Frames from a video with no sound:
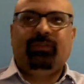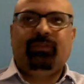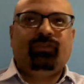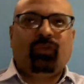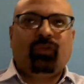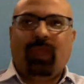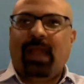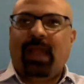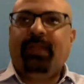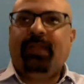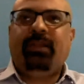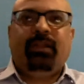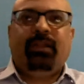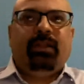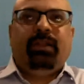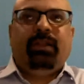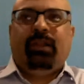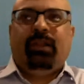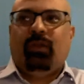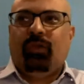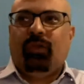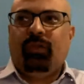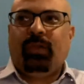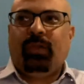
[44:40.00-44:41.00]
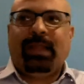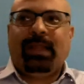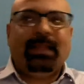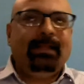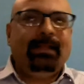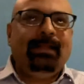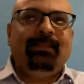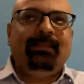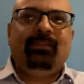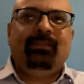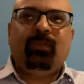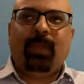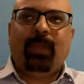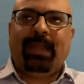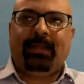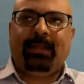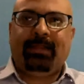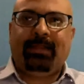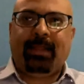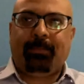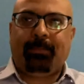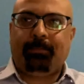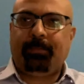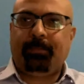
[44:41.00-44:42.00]
so that you can
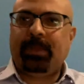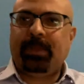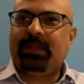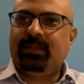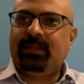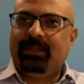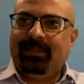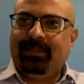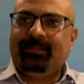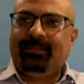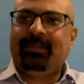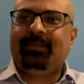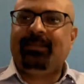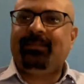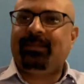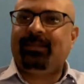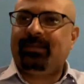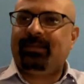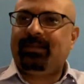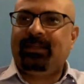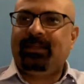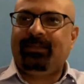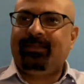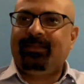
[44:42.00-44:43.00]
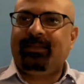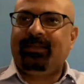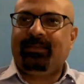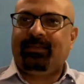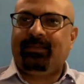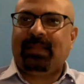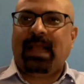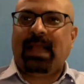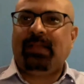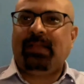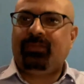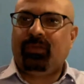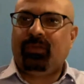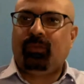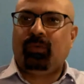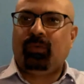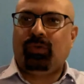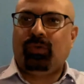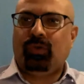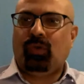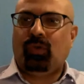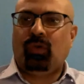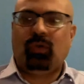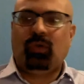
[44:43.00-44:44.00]
dissuade them. But this is, as you
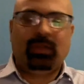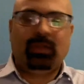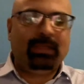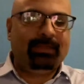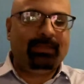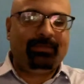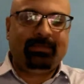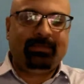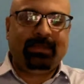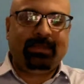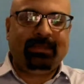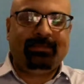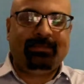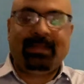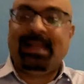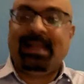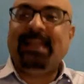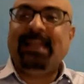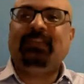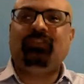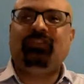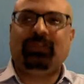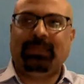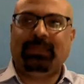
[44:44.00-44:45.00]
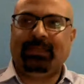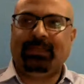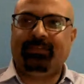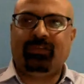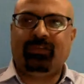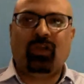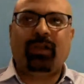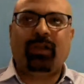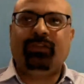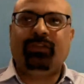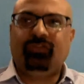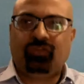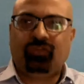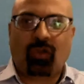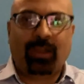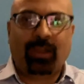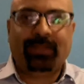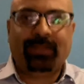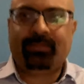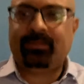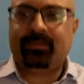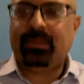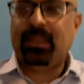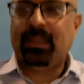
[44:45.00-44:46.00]
would know, is addiction. It's not a
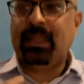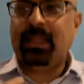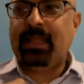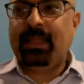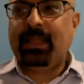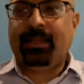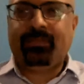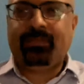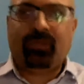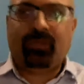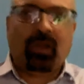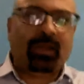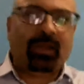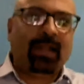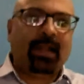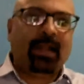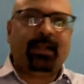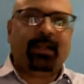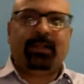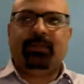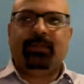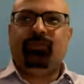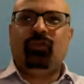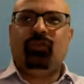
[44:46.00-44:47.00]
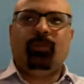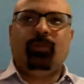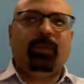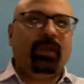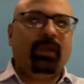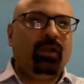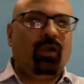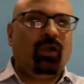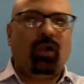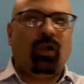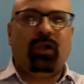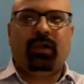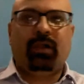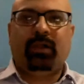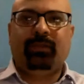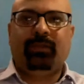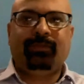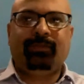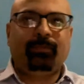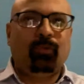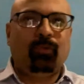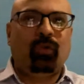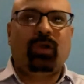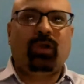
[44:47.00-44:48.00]
choice. It's not that a consumer or a
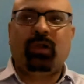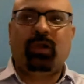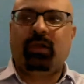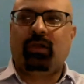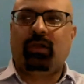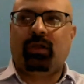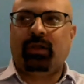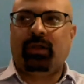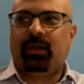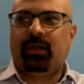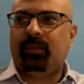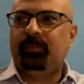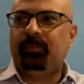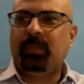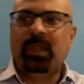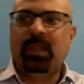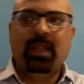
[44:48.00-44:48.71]
smoker or a